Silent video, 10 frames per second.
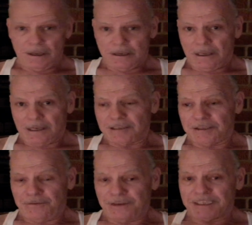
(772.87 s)
Because
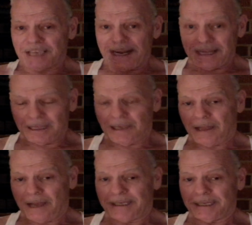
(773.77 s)
if it's anything
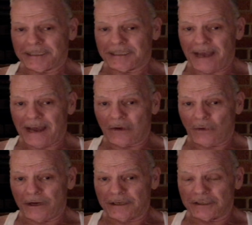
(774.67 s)
like this DAC
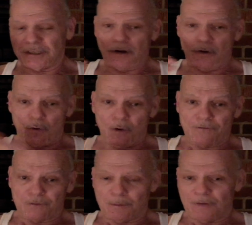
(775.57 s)
was,
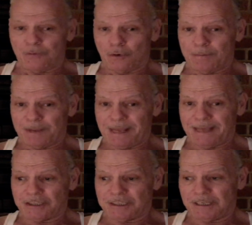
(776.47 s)
going from a
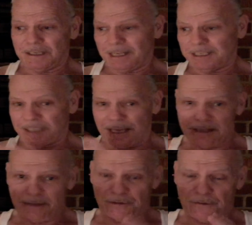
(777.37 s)
4B ST, they say
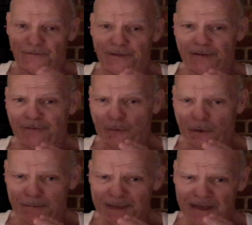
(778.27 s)
the
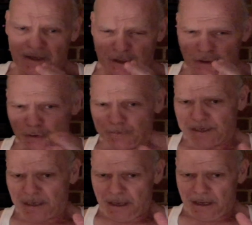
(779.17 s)
4B
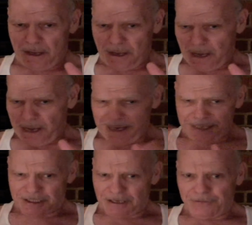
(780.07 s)
cubed
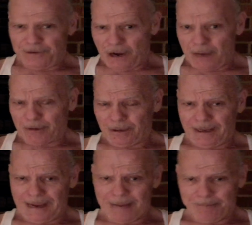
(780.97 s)
is a phenomenal
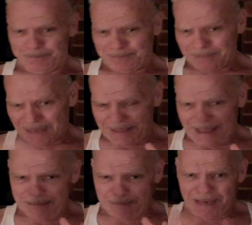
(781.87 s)
amp. And
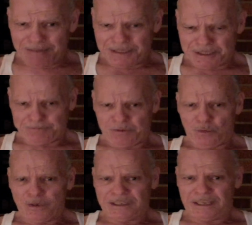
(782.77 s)
that baby's
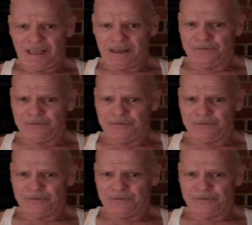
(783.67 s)
retailing for